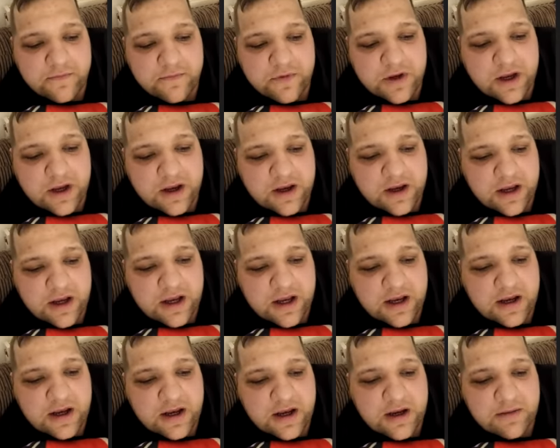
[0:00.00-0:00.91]
it,
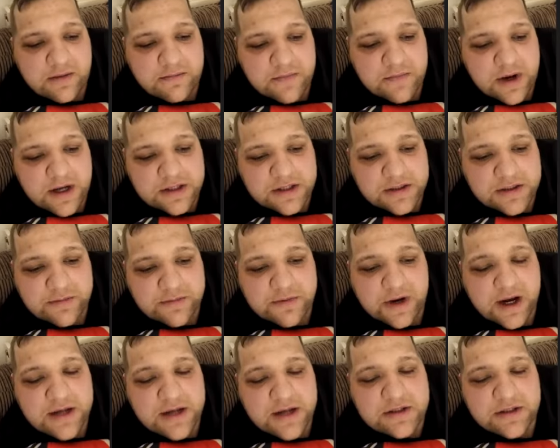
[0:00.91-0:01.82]
it, it, might
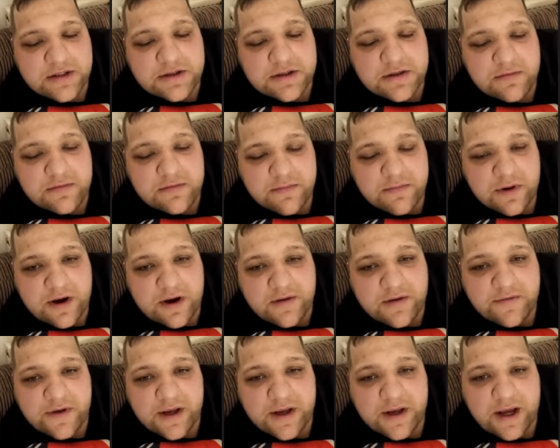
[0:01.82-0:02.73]
surprise you, but I
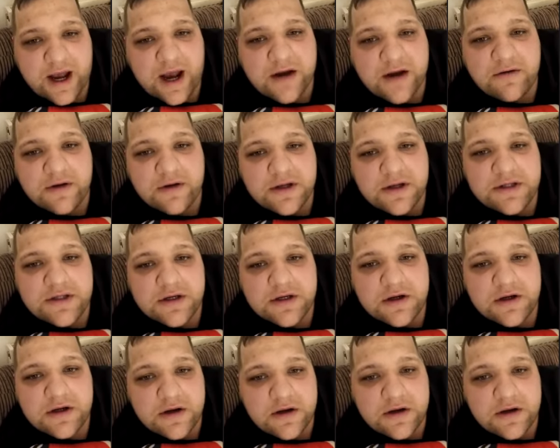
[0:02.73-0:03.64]
think Accrington
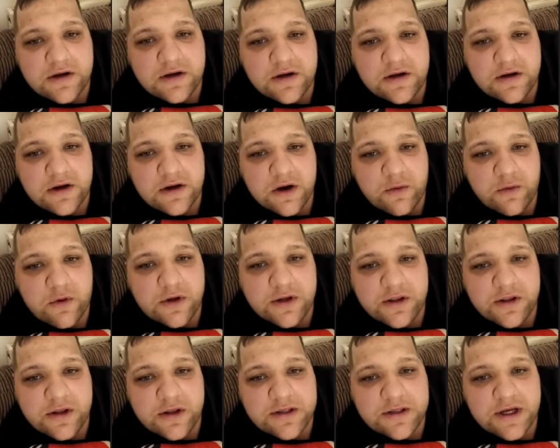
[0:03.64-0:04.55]
are, are, one
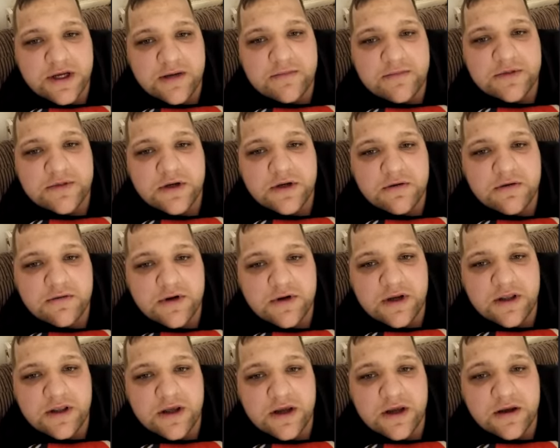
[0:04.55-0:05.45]
of the teams that
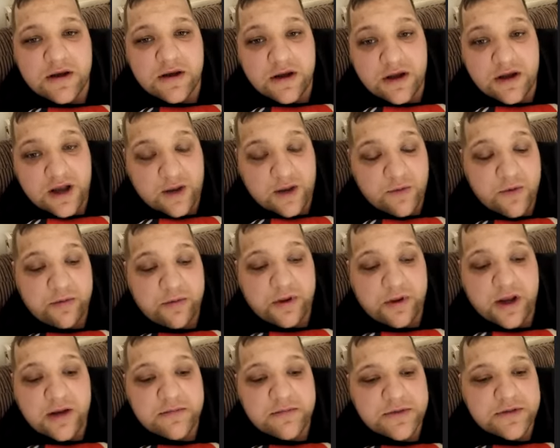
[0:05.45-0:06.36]
really, and we
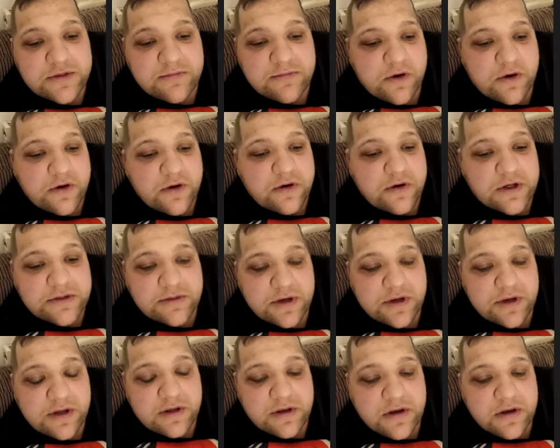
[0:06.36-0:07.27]
play them tomorrow as
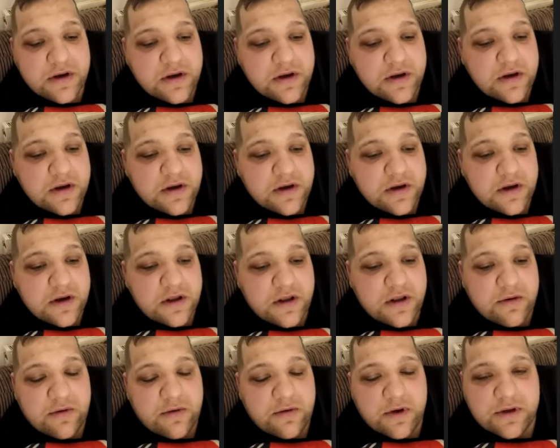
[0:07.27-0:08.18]
well, are
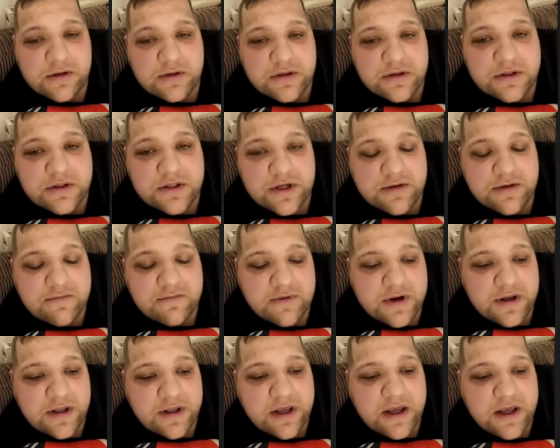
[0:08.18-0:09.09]
the ones that
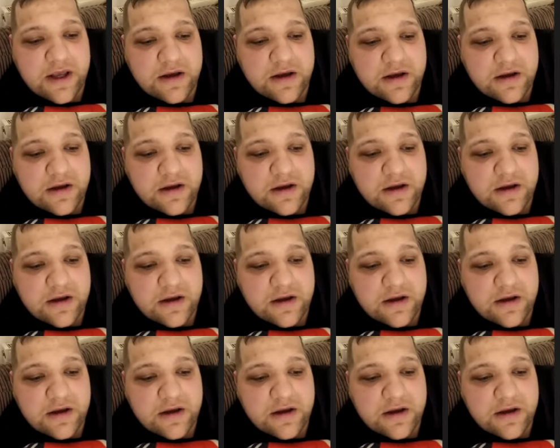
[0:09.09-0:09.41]
really